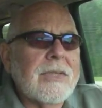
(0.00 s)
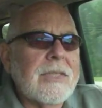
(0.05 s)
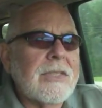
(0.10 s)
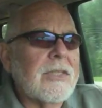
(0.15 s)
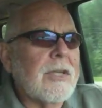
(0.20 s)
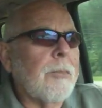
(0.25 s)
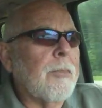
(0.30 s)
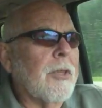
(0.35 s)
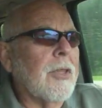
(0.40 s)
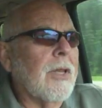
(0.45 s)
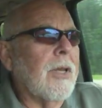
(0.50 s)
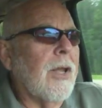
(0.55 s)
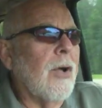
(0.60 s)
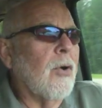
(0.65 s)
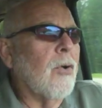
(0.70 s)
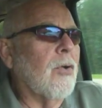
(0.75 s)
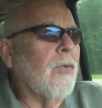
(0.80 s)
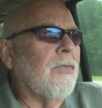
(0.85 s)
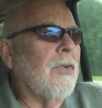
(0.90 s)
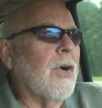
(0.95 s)
see some of the
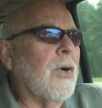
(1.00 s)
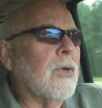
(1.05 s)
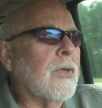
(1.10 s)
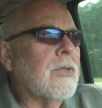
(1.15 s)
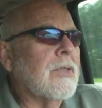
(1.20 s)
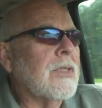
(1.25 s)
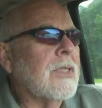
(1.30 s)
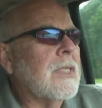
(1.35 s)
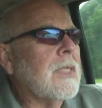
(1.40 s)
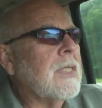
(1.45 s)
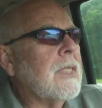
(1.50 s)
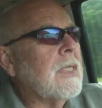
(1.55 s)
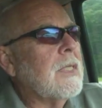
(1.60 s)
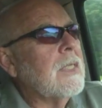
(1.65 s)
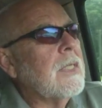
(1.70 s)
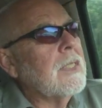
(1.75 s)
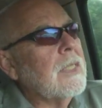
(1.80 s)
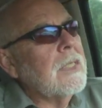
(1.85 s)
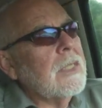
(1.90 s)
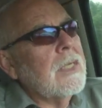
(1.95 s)
local folks
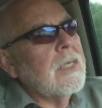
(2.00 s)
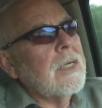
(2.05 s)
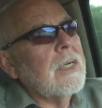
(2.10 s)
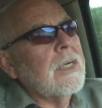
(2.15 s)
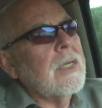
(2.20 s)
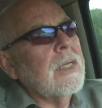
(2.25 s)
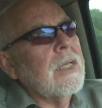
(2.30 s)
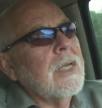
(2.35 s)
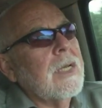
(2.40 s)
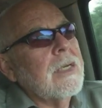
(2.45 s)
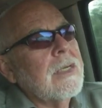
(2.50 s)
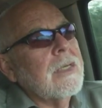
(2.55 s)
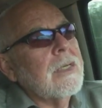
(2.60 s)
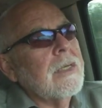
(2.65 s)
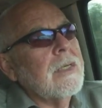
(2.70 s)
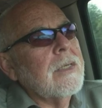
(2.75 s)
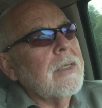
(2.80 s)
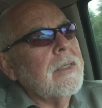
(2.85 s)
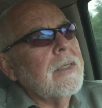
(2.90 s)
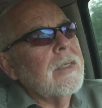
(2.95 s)

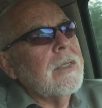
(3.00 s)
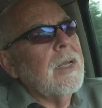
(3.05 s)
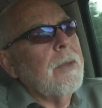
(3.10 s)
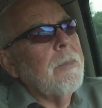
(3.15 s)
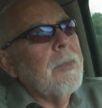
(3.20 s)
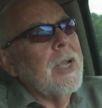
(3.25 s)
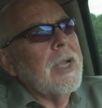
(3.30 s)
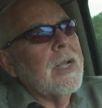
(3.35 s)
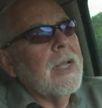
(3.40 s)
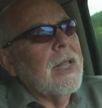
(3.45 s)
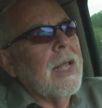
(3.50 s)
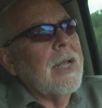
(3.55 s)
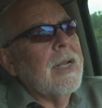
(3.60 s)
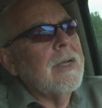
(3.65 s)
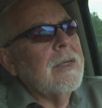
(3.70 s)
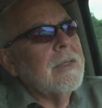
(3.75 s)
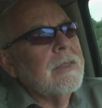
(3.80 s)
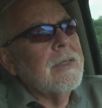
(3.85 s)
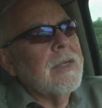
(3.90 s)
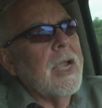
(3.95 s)
that make
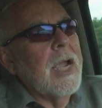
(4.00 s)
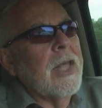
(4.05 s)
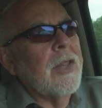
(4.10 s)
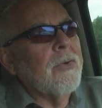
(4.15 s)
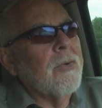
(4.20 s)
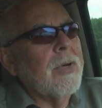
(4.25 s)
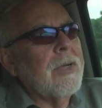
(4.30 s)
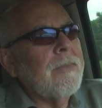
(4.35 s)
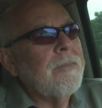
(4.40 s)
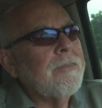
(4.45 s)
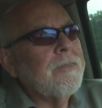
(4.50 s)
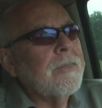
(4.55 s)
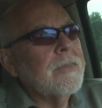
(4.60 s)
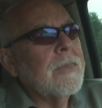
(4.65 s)
that gathering.